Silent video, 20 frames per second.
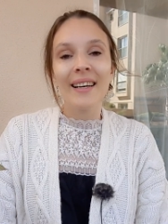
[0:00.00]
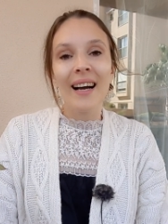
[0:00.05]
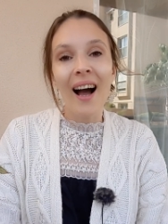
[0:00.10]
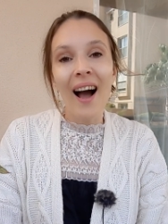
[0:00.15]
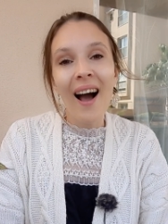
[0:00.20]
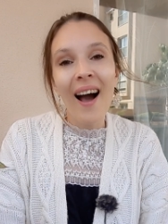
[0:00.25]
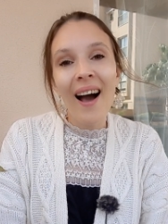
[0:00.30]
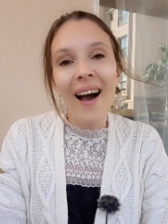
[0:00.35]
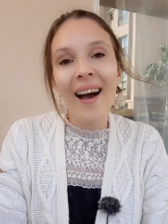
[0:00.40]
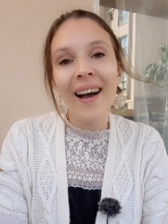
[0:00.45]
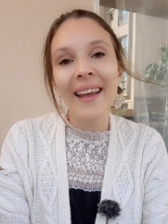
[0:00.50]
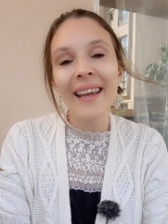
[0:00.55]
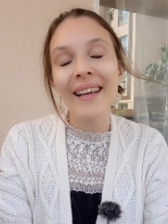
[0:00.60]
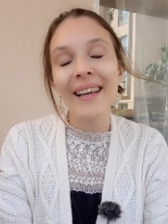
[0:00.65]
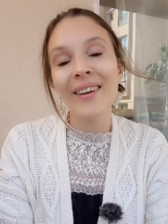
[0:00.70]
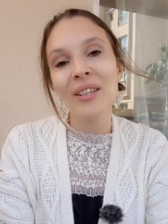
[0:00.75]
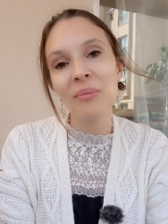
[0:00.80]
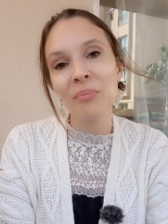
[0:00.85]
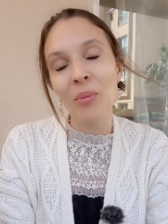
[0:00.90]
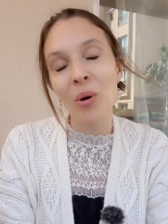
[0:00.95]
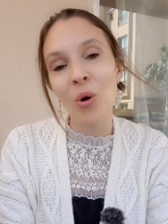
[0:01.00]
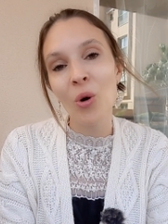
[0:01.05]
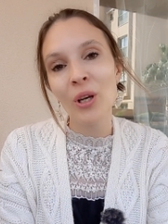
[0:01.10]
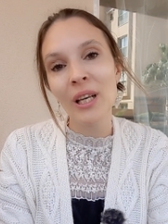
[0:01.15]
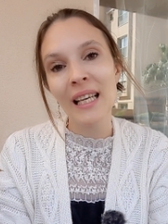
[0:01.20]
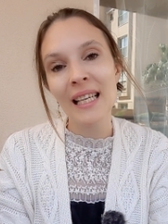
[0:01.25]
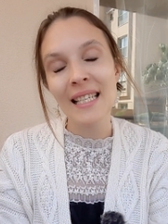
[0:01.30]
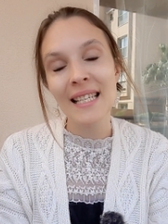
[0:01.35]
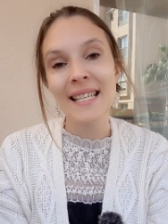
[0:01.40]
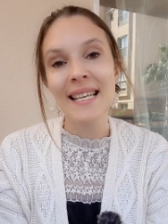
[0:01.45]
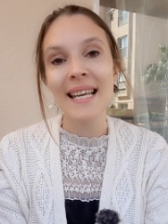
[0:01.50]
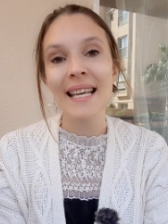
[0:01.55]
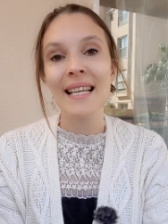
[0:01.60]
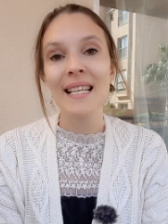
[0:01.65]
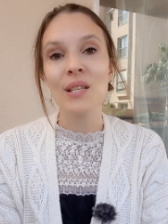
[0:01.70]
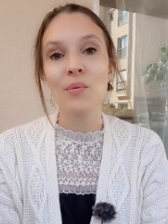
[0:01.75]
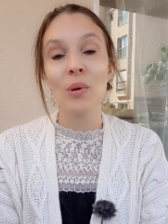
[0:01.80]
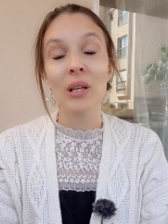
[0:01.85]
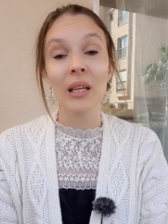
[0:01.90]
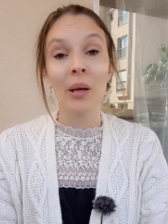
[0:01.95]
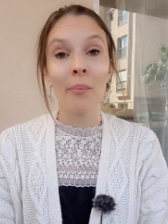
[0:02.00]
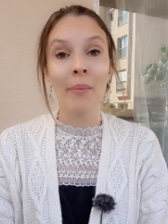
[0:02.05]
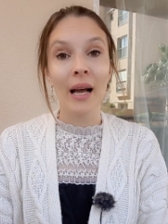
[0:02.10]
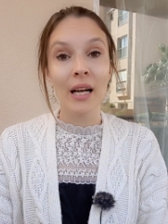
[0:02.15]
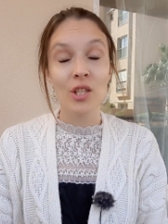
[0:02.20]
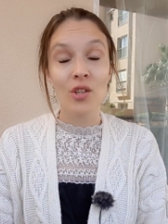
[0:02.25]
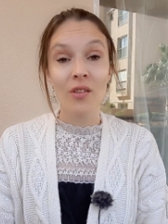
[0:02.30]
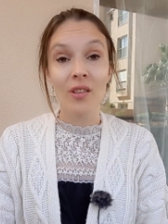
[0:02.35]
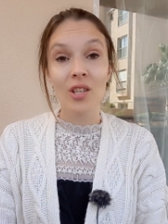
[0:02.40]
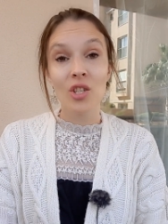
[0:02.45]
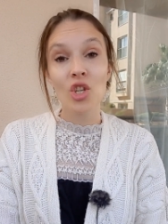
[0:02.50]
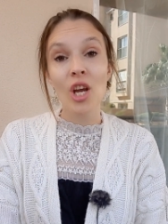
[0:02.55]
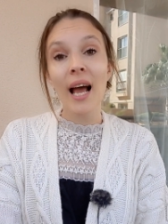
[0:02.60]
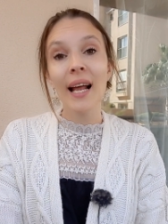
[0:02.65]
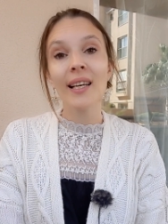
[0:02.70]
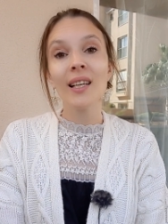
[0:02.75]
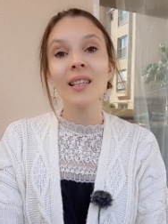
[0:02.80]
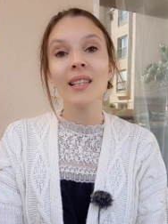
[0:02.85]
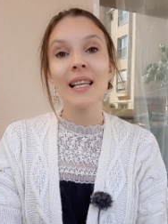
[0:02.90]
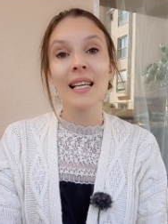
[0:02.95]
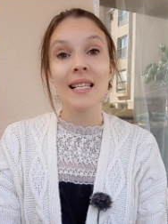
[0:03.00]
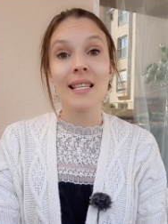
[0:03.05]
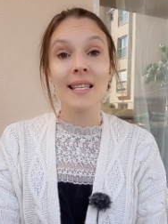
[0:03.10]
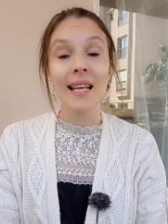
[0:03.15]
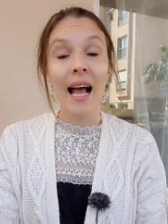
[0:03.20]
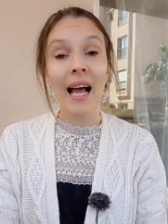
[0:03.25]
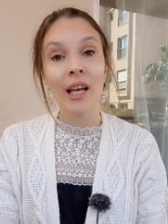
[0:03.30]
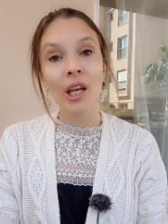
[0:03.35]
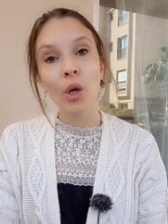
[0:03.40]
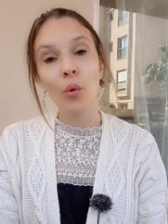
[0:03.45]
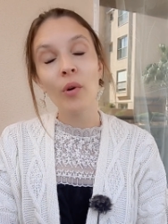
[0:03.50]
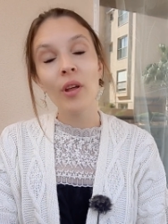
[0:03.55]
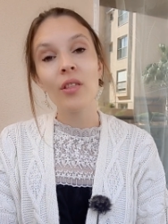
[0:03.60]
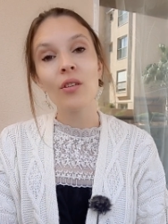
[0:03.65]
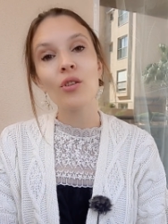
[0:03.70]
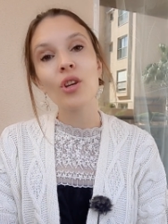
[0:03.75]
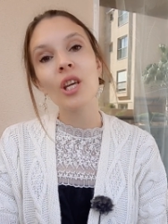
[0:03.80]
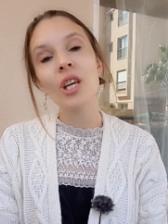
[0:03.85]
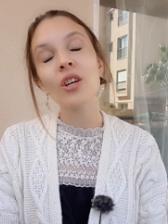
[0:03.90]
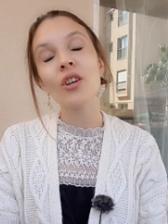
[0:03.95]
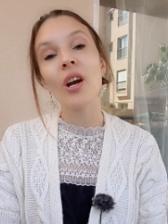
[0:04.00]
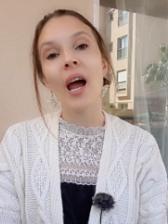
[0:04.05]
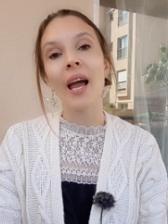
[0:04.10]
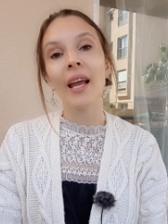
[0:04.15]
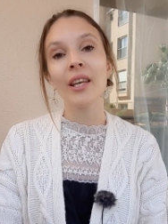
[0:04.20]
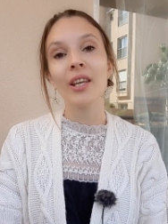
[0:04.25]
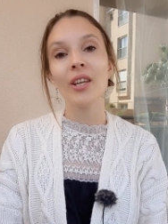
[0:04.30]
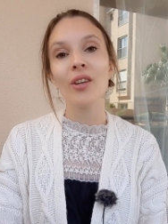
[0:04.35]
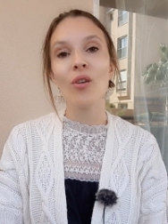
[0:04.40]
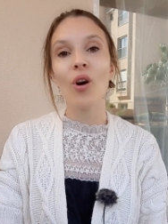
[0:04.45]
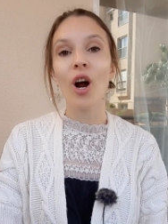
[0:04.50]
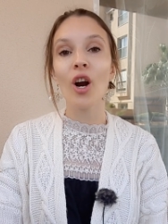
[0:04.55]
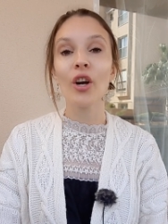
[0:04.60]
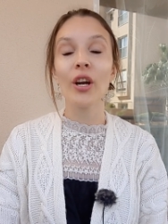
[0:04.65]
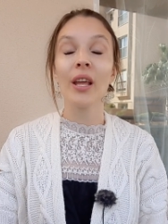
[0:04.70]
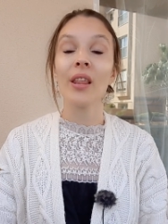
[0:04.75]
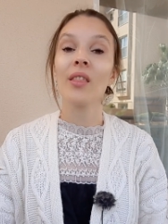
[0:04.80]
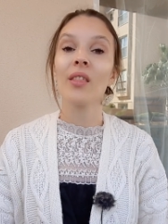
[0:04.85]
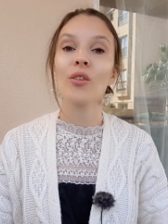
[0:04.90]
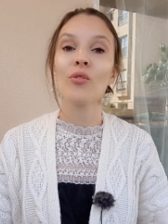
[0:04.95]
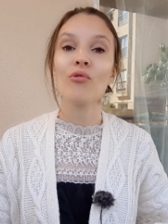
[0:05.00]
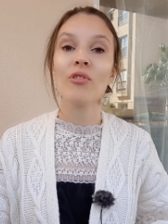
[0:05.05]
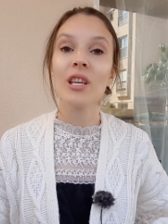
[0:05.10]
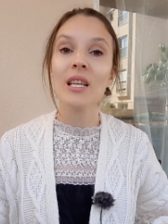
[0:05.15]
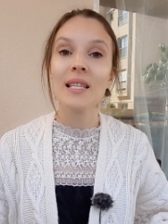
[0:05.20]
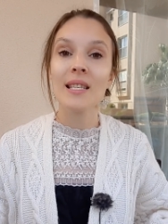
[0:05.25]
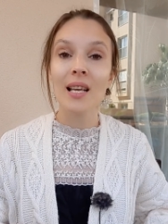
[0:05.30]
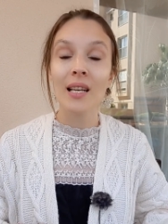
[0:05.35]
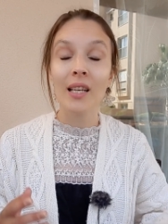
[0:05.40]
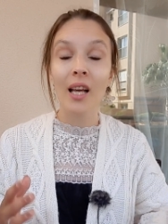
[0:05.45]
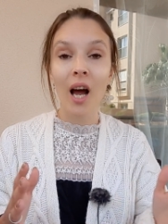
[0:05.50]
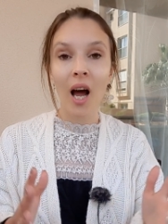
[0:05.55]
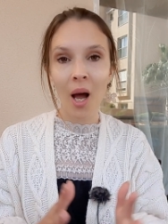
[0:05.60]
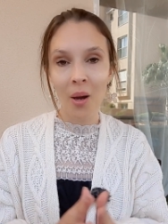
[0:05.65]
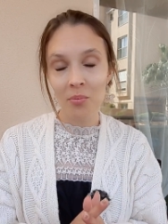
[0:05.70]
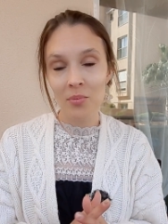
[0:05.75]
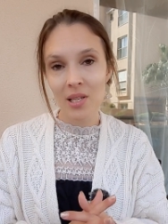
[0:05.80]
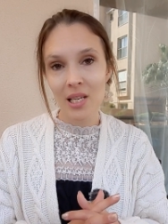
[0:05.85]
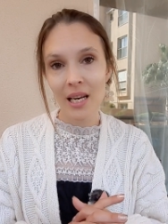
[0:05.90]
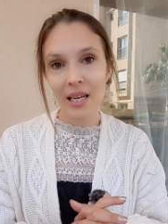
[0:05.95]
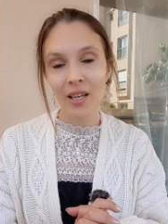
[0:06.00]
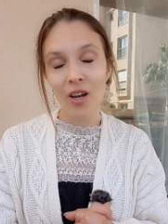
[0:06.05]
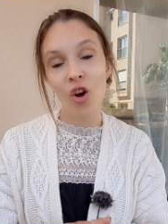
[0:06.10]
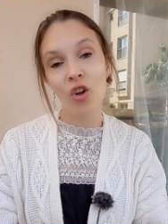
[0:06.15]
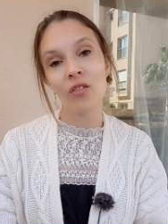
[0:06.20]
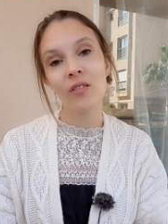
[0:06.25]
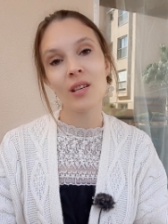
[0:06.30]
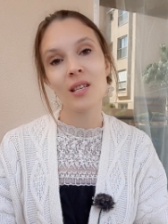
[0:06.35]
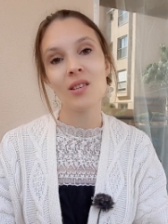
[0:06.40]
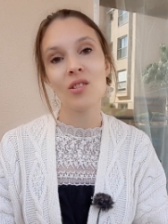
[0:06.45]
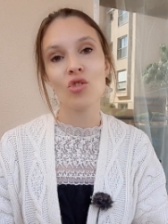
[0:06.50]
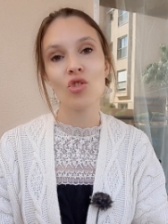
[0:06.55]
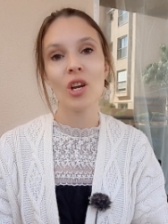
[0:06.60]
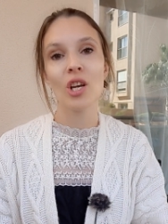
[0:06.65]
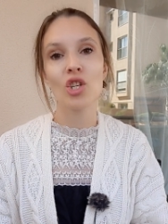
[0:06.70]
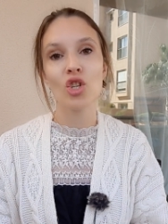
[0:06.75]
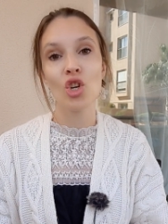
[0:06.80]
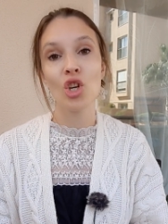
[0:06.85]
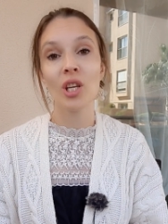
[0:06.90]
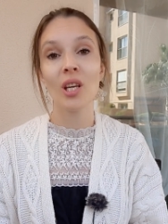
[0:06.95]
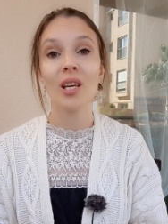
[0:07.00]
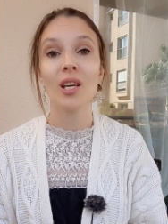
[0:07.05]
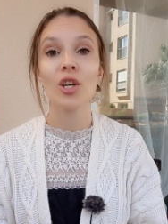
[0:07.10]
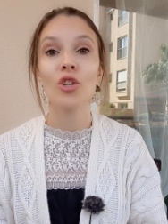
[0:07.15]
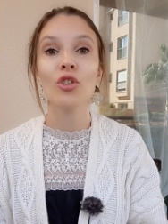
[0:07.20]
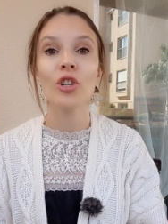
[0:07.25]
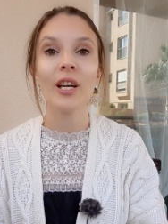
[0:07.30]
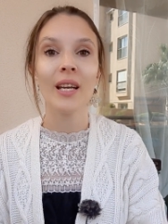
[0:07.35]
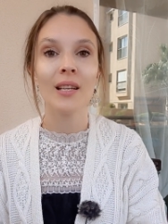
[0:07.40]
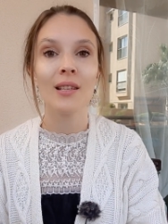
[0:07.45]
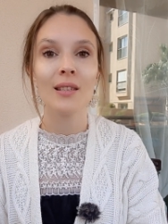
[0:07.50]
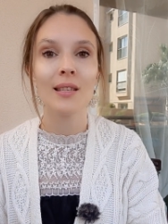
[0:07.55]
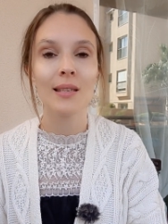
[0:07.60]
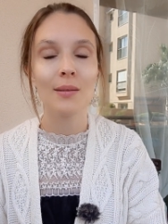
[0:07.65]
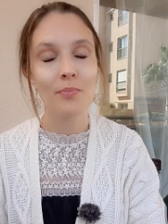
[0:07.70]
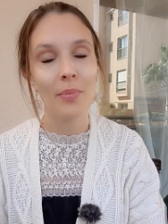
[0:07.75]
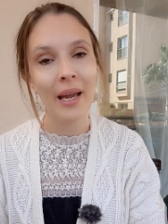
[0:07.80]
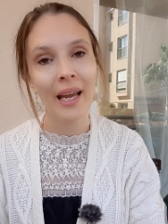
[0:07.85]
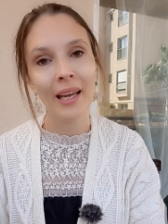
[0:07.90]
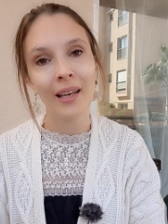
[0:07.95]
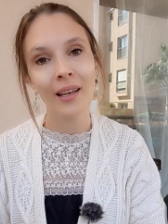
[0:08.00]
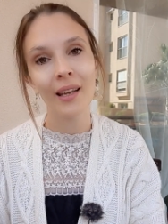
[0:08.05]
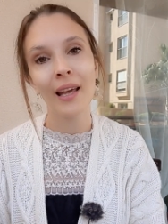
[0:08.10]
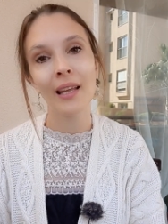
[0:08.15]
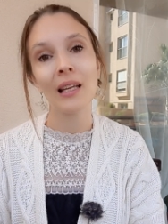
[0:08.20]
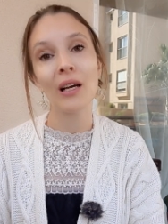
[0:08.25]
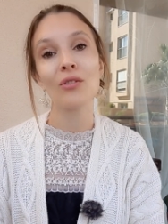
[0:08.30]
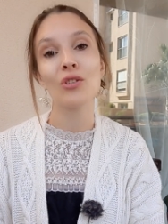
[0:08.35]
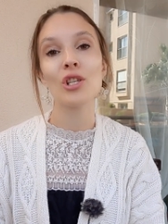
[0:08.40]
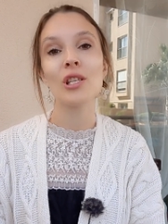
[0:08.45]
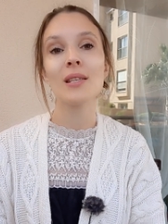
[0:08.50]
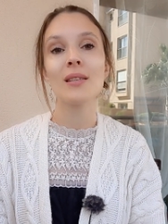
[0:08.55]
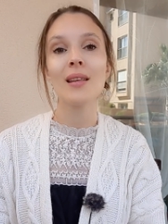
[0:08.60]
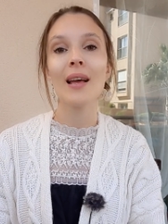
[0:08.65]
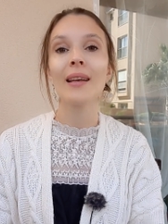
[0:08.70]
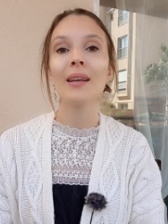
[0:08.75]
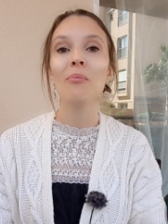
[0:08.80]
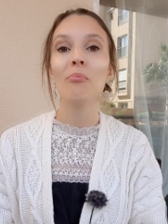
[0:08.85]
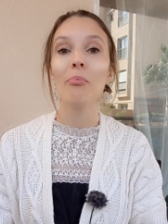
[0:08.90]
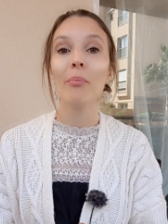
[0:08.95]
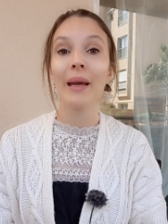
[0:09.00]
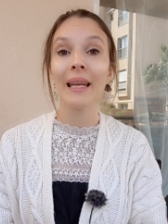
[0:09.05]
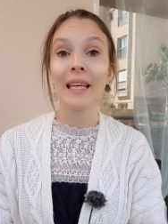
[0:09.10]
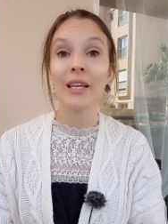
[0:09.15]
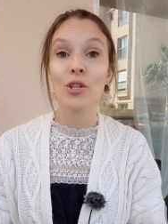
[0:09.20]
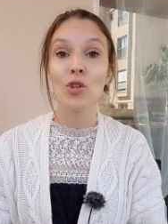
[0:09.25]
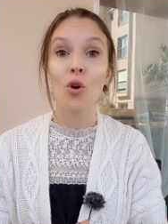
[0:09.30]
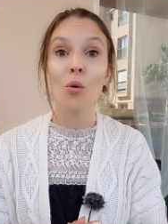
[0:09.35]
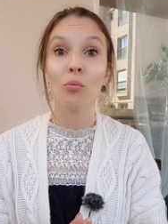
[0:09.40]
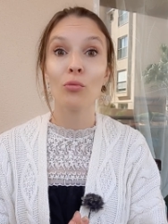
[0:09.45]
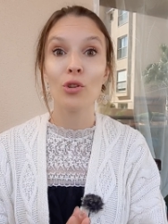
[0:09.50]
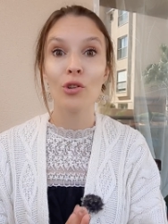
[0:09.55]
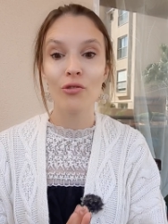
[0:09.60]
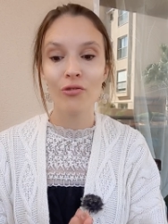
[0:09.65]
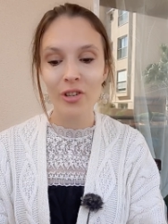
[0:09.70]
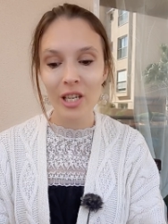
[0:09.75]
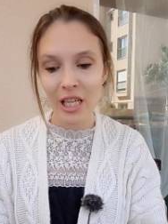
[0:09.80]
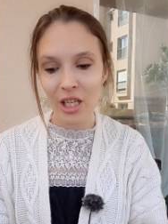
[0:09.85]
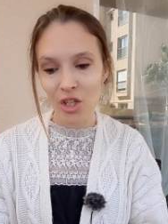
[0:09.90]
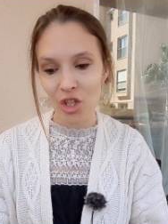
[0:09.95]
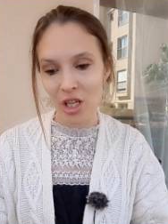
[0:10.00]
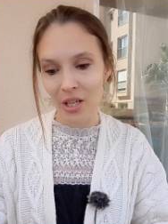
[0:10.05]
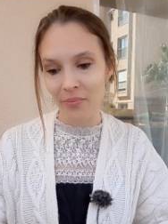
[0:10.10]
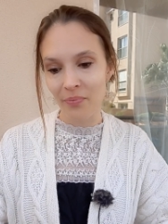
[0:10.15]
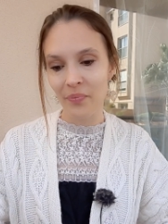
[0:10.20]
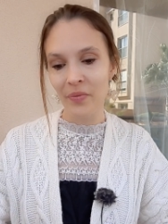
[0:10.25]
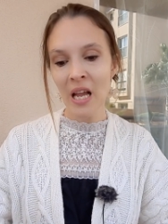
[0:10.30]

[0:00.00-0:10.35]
Hi, good morning, dears. Welcome back to the channel. It's Anna with you here, and you are in the recent update on the situation here in Spain in our sunny Benidorm region.